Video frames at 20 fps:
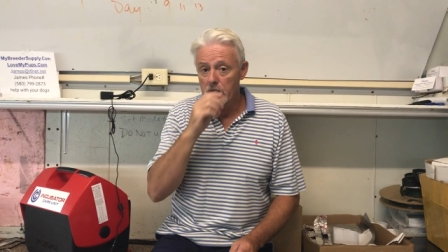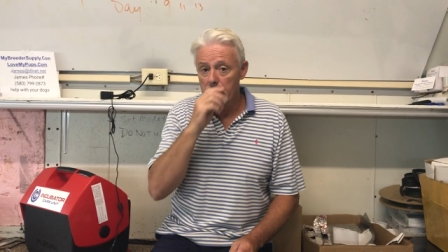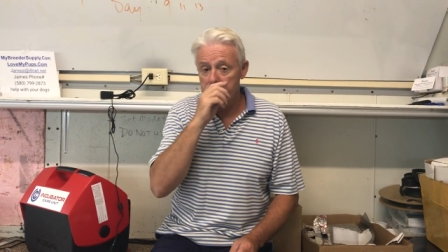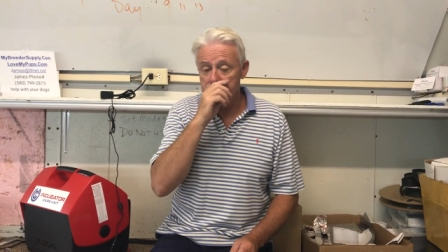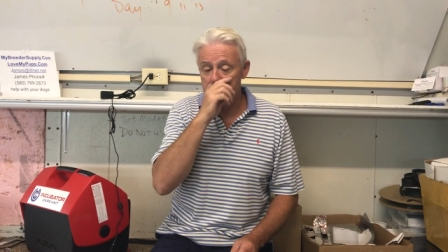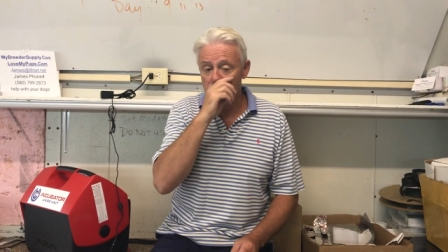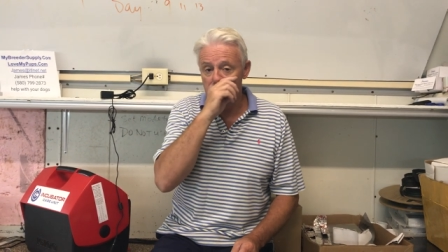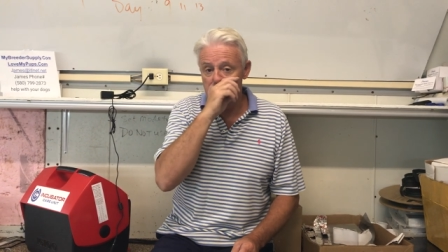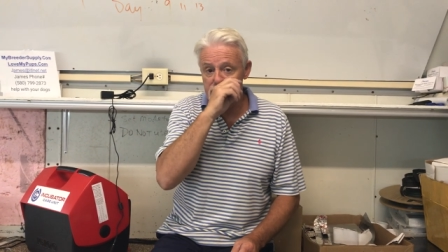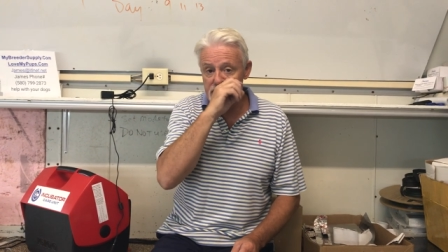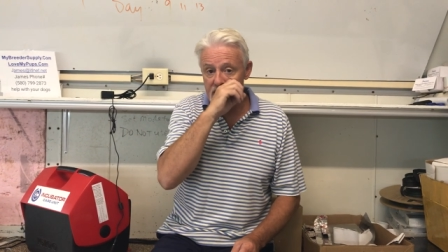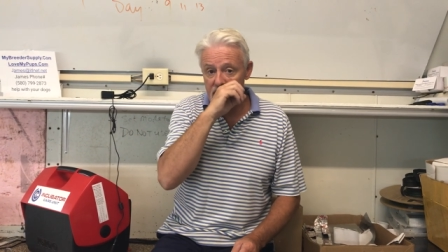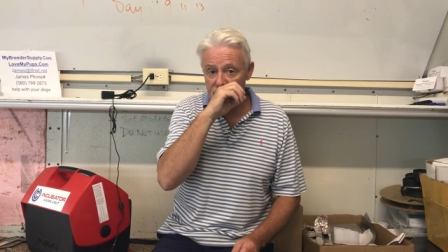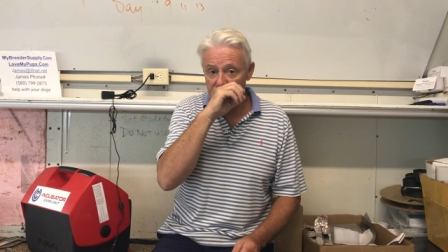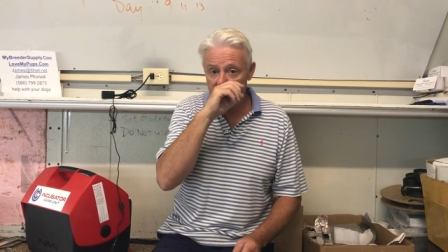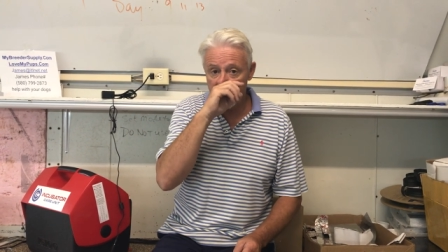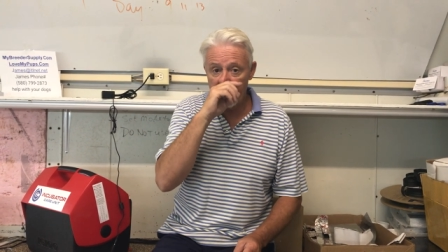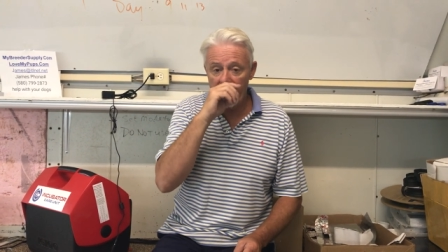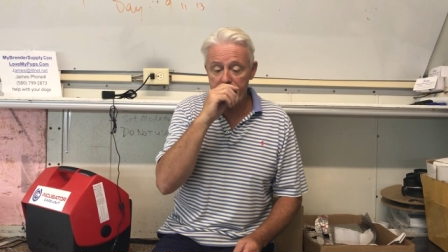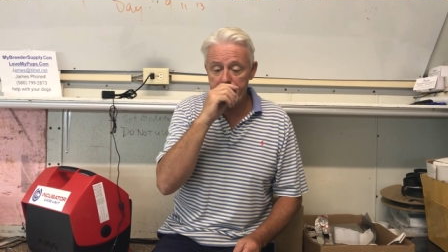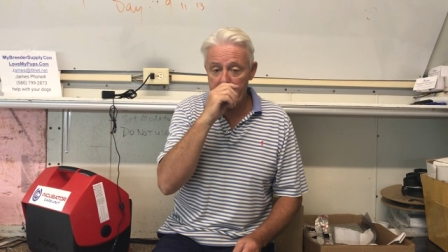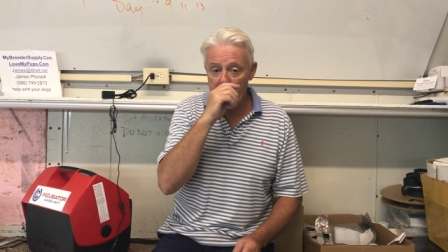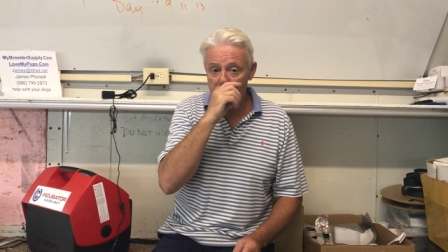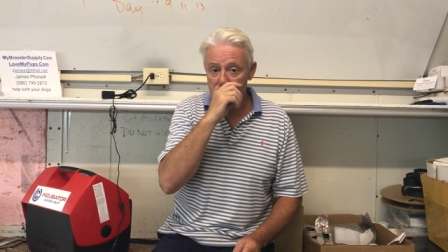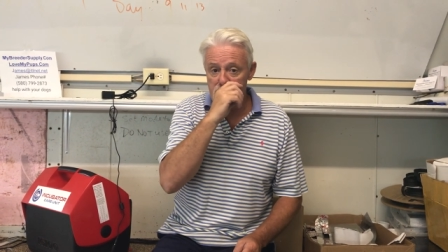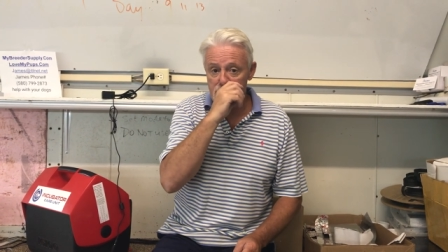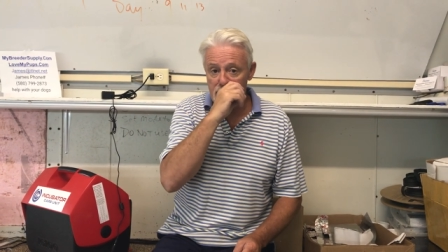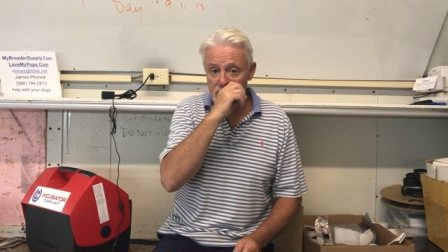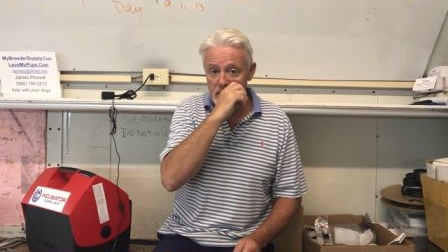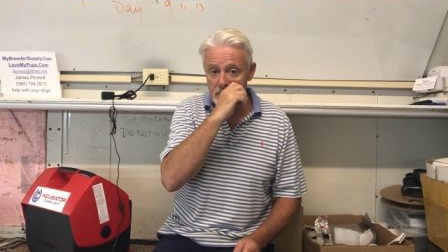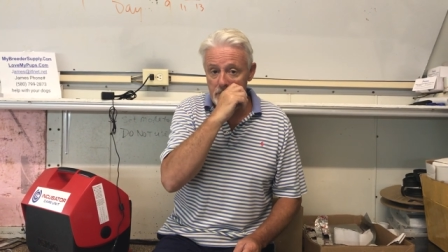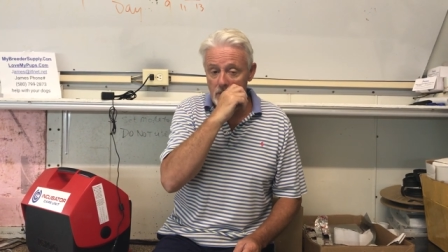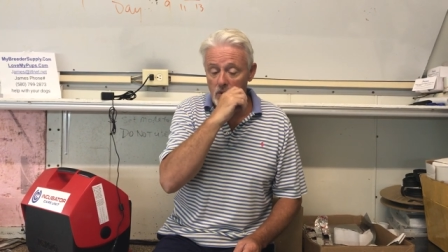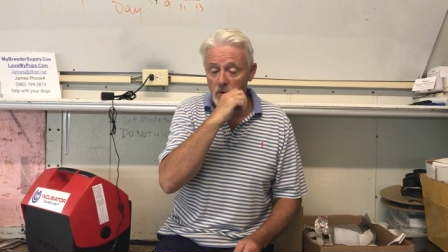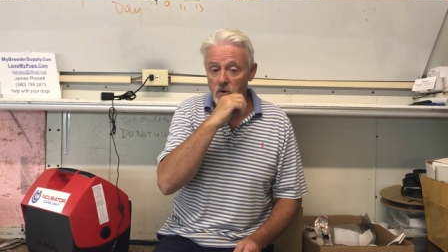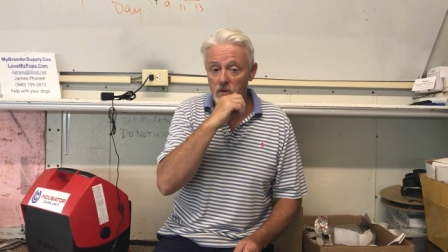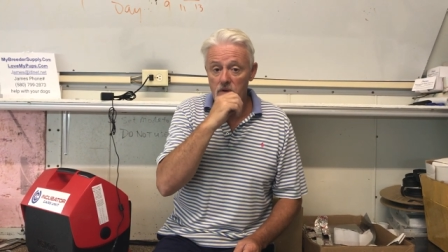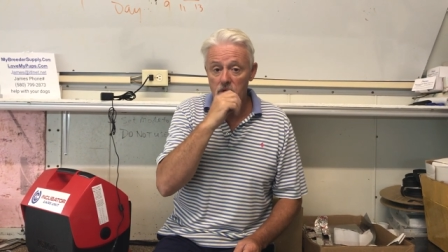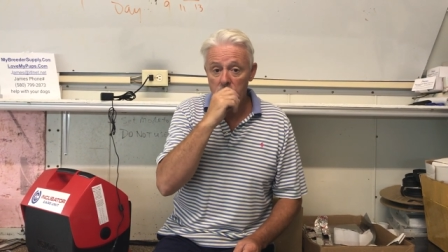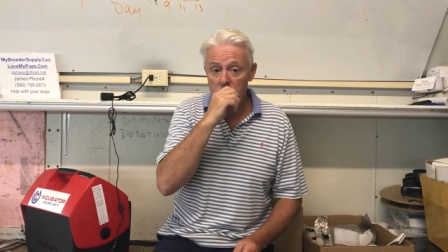So check the cleft palates where they're
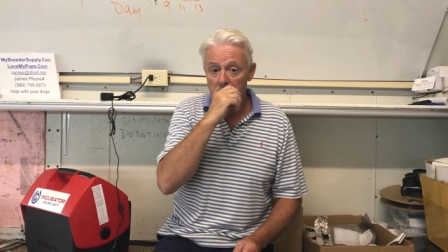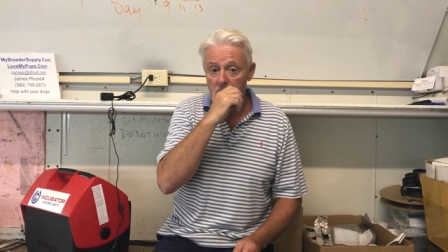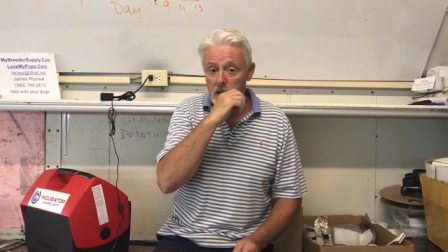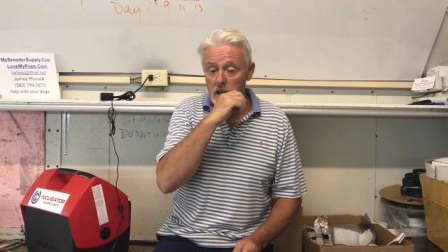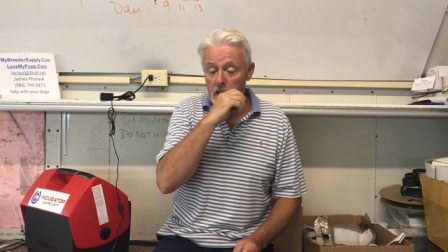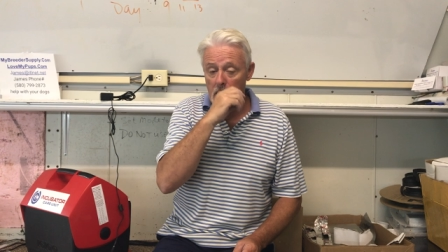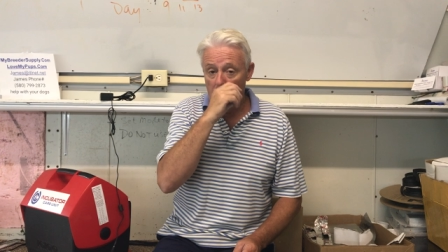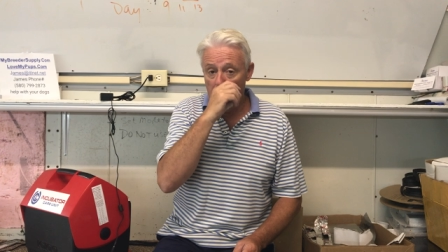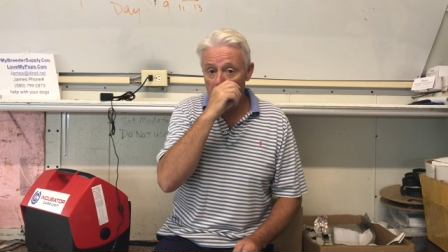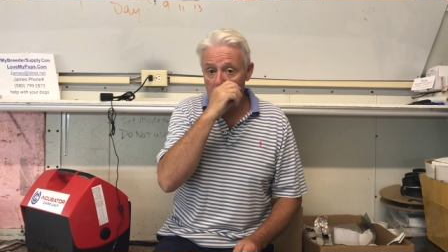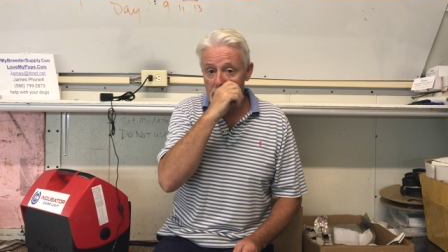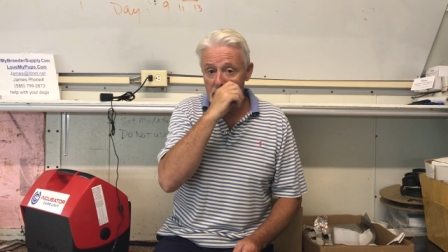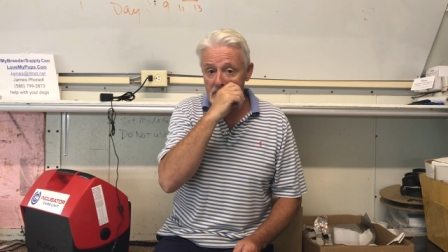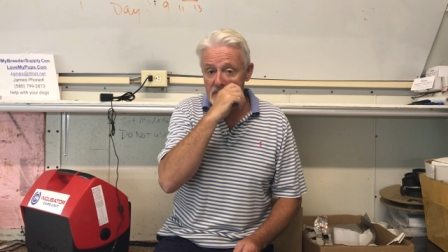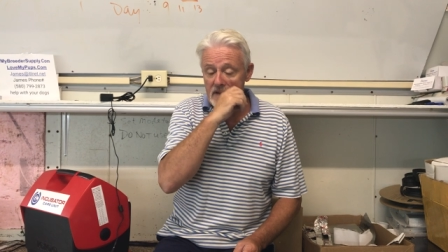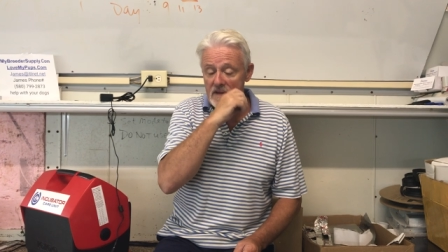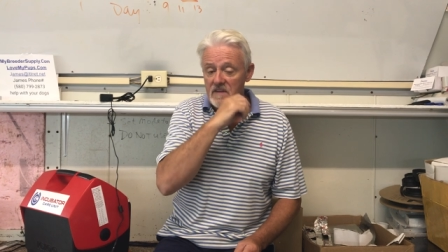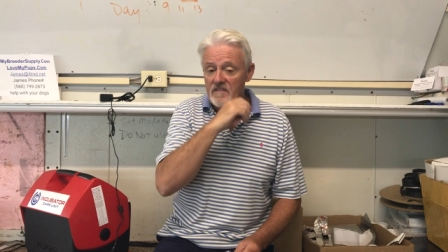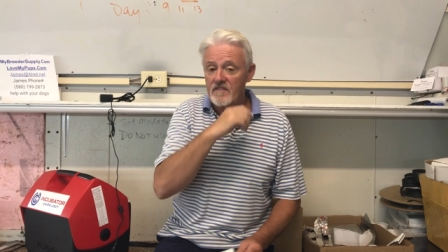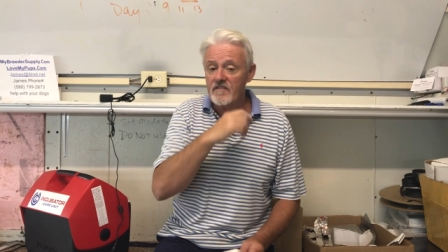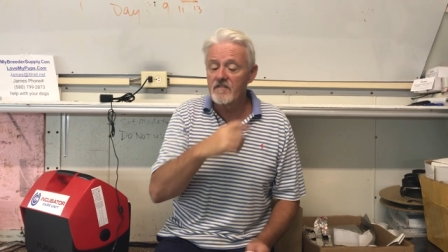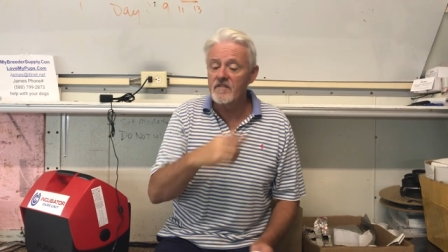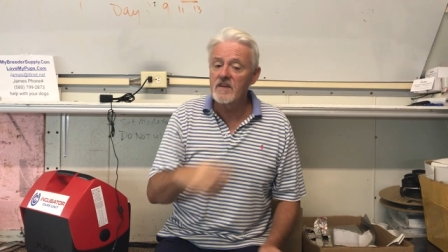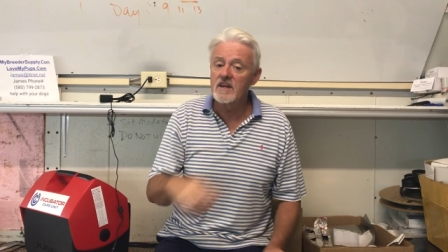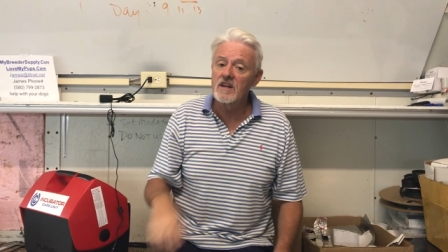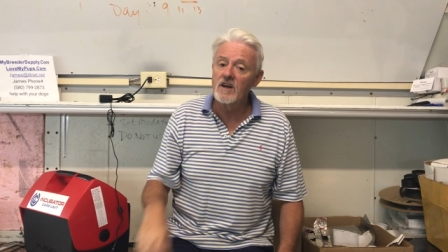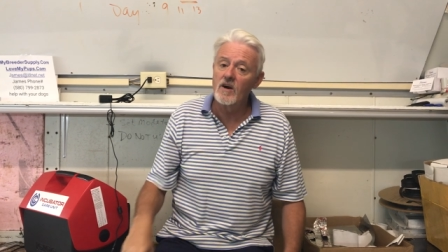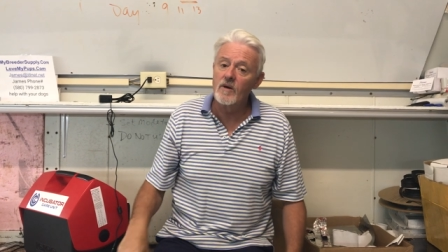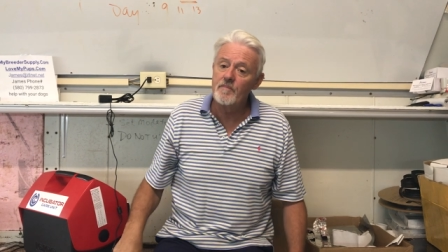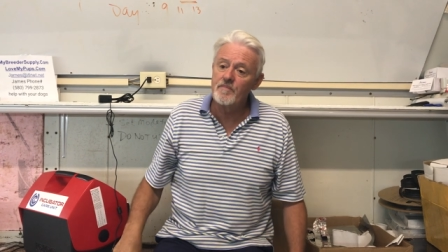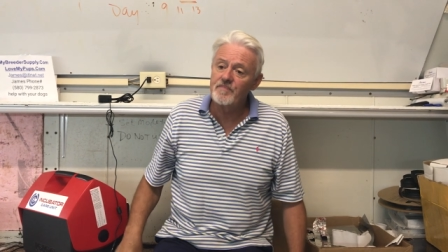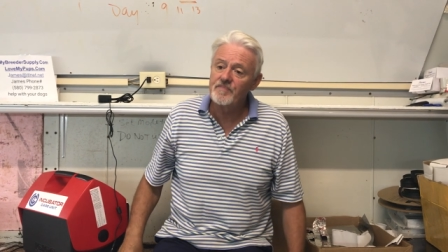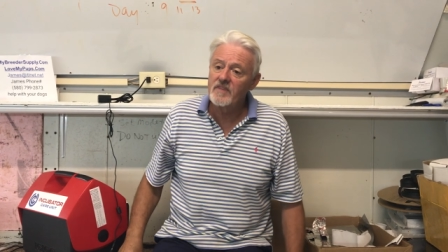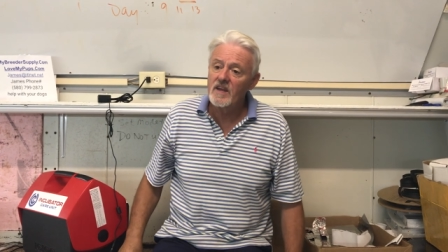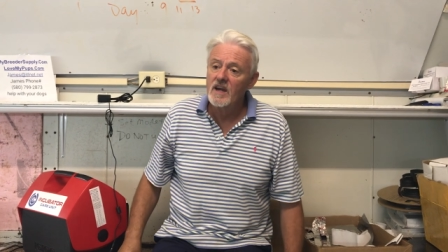born. Um, the, you know,